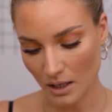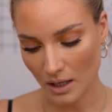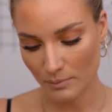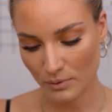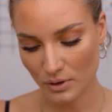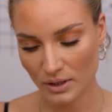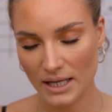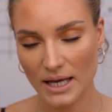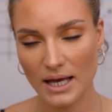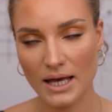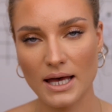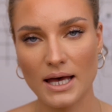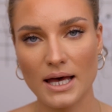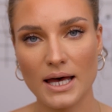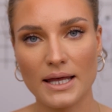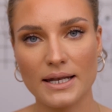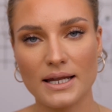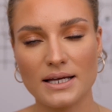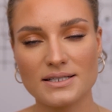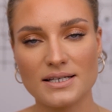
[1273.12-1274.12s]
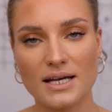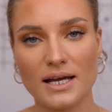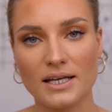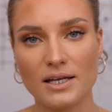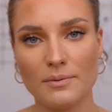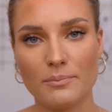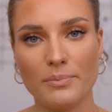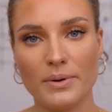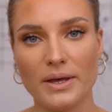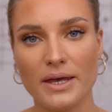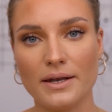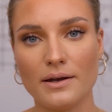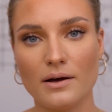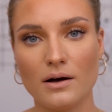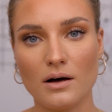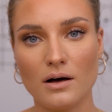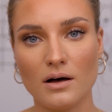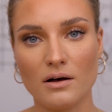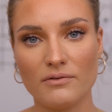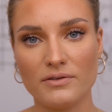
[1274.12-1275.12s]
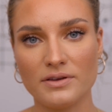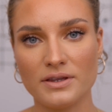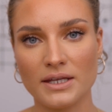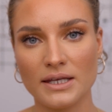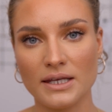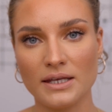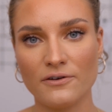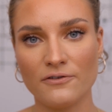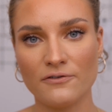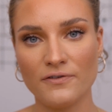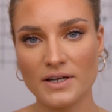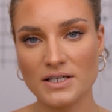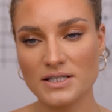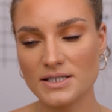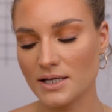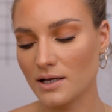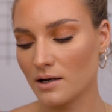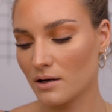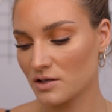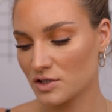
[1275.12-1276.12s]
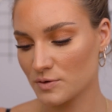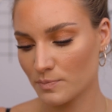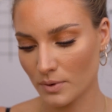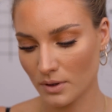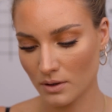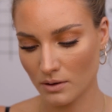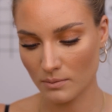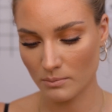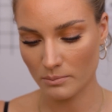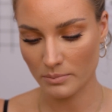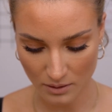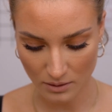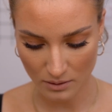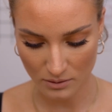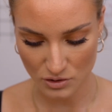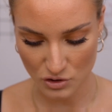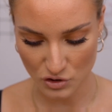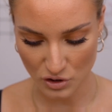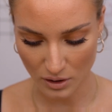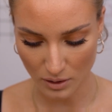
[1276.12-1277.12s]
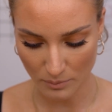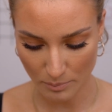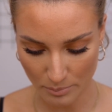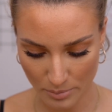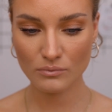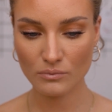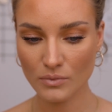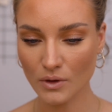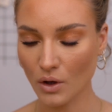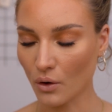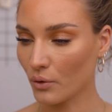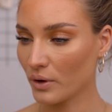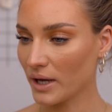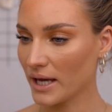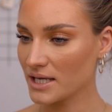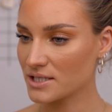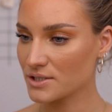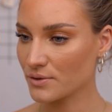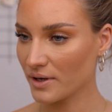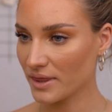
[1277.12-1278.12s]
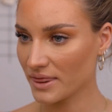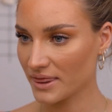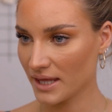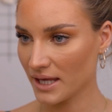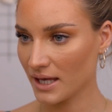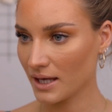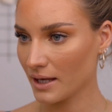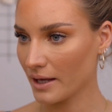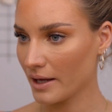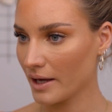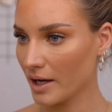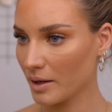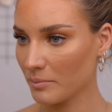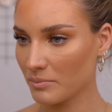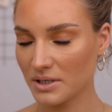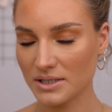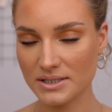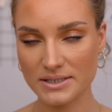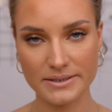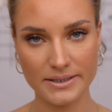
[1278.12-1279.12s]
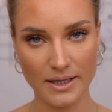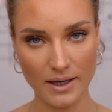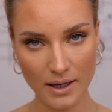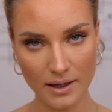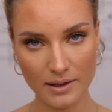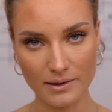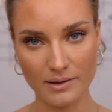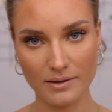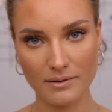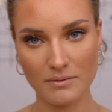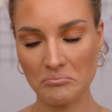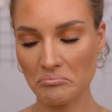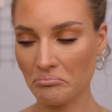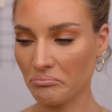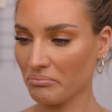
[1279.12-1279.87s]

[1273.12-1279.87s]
I'm gonna add a tiny bit of the Fenty Gloss Bomb on top. Okay, so I think I'm done.